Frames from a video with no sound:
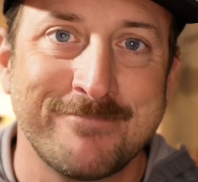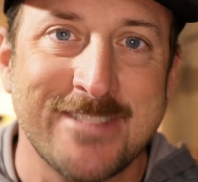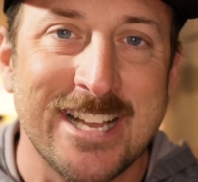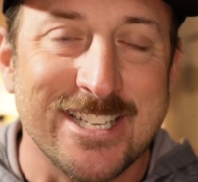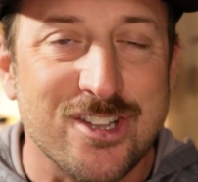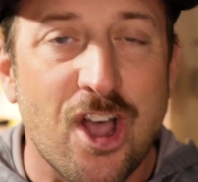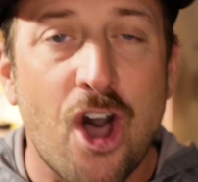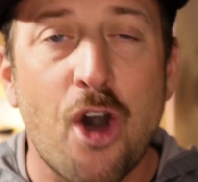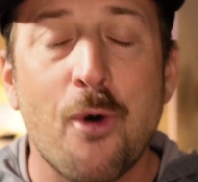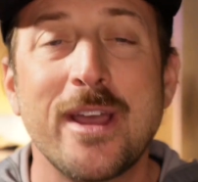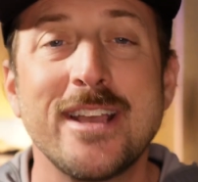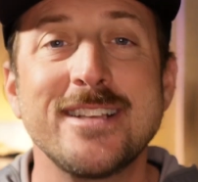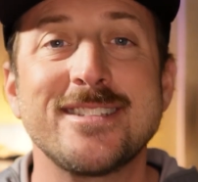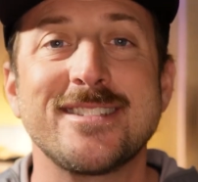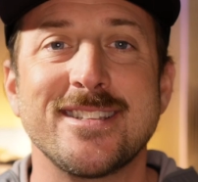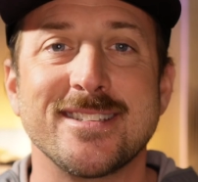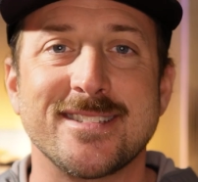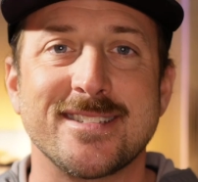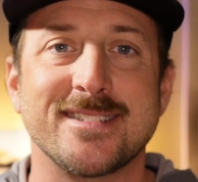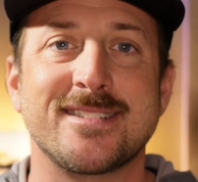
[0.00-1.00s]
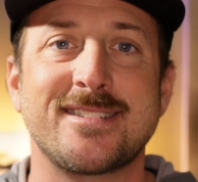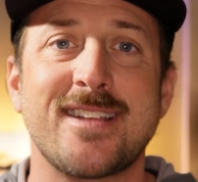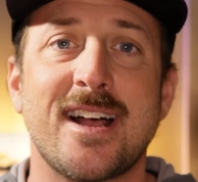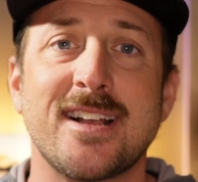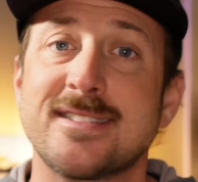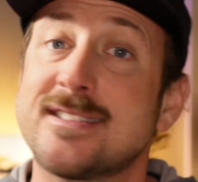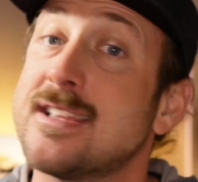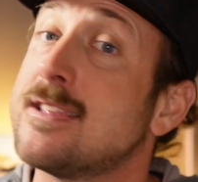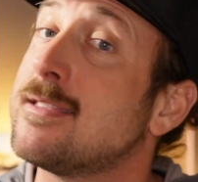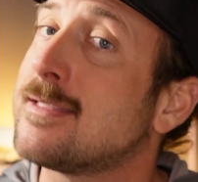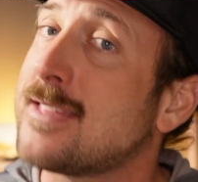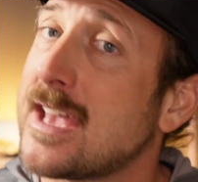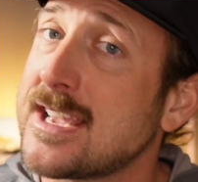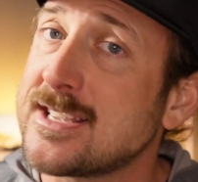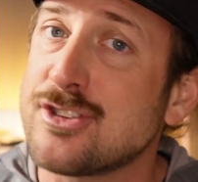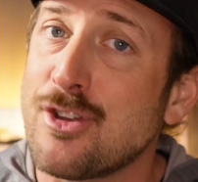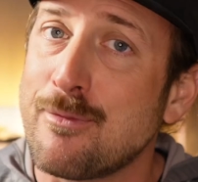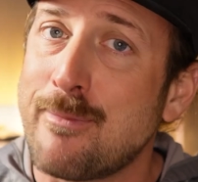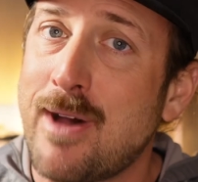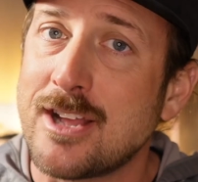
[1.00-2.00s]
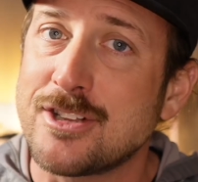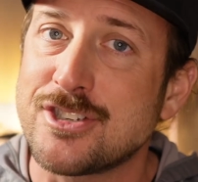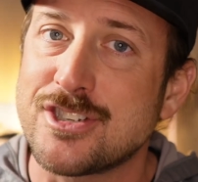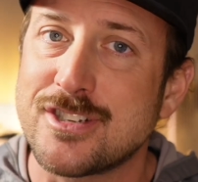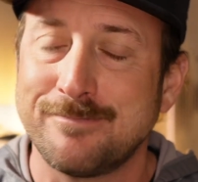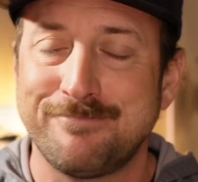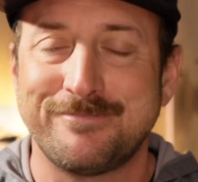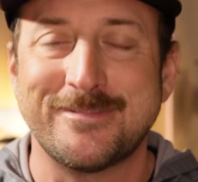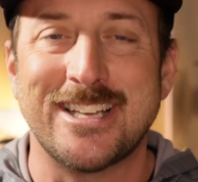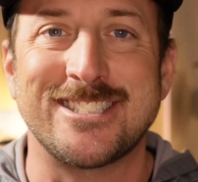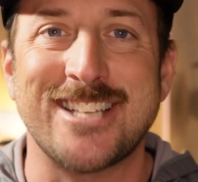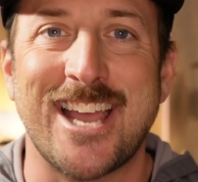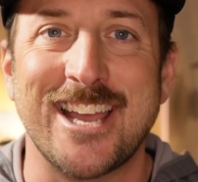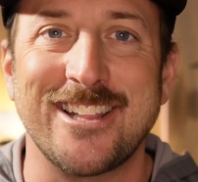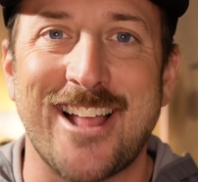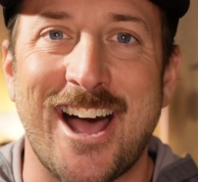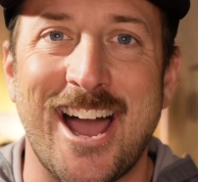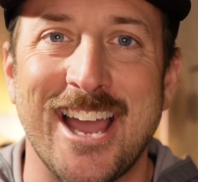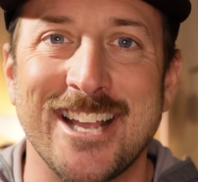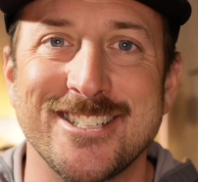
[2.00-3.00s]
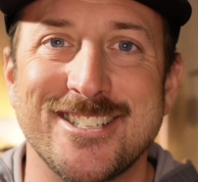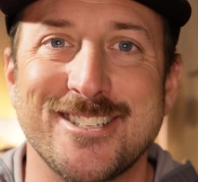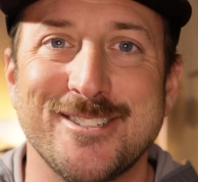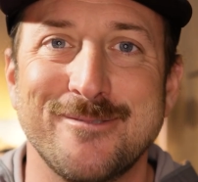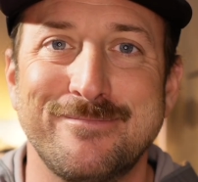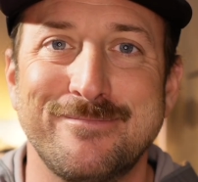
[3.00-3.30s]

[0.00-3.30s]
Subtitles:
As always, this is Dustin. Thanks so much, and tight lines.